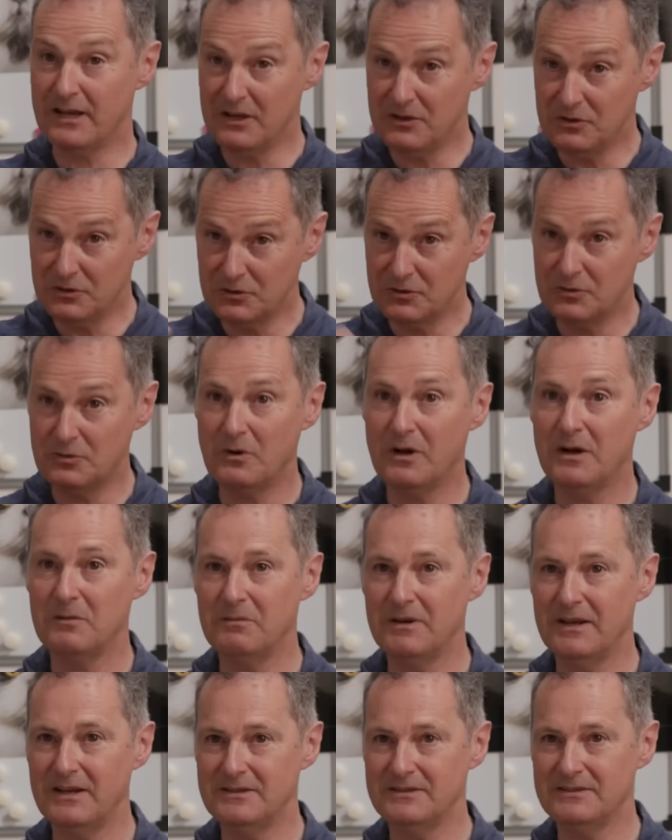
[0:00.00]
into our
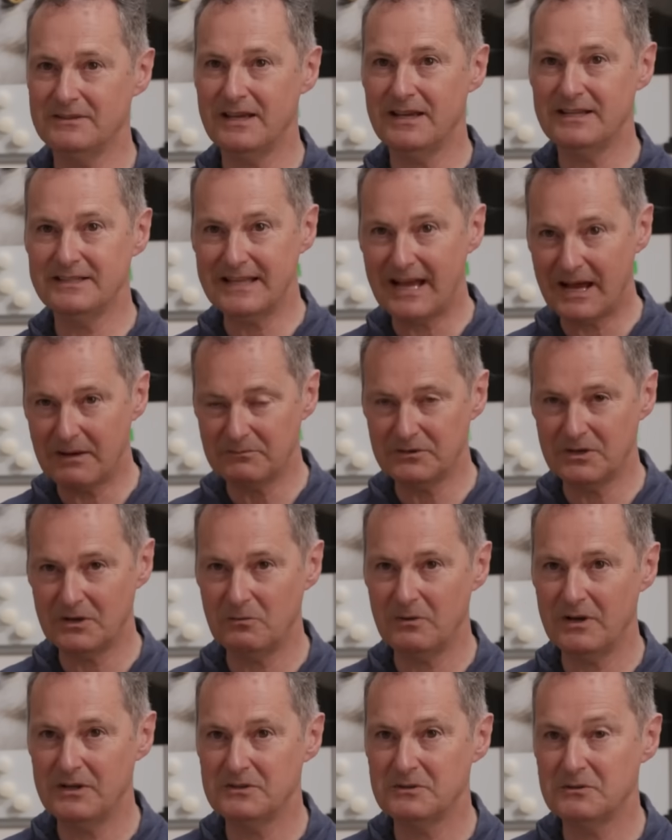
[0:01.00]
place. They adapt our
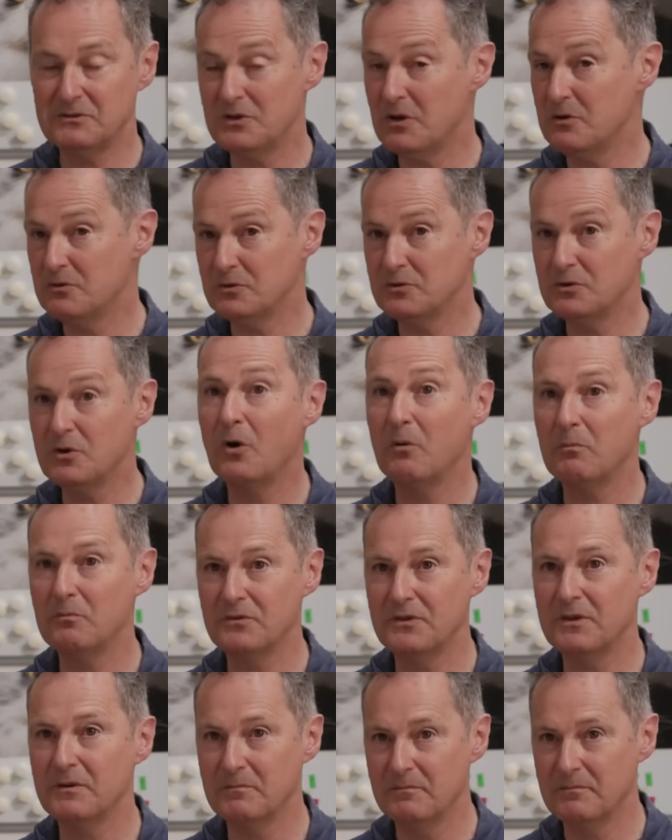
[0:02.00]
ways, we don't
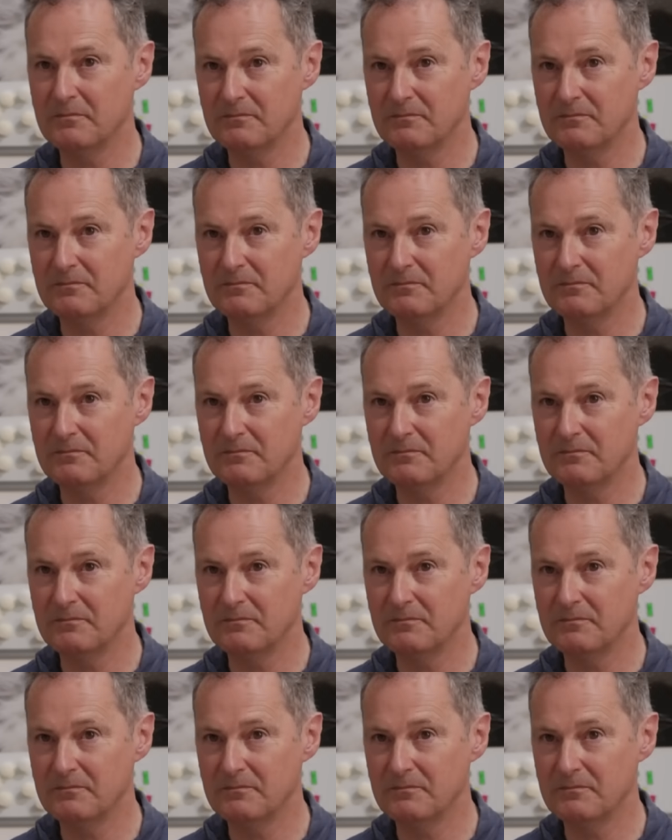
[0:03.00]
adopt them.